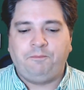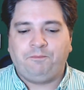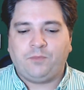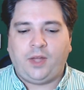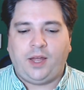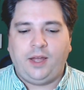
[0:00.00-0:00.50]

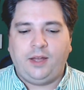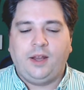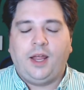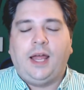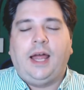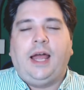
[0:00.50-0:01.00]
And
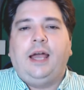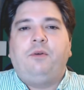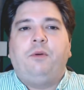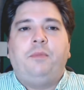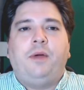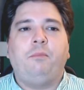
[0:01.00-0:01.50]

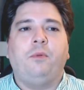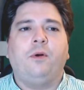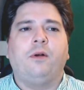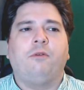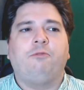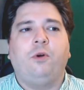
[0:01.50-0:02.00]

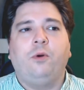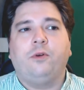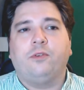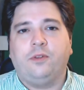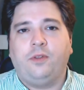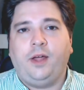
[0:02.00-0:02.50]
remember, folks,
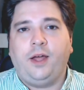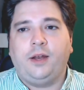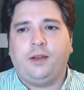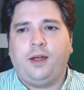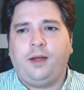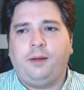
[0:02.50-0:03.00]

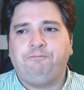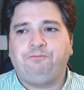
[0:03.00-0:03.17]
that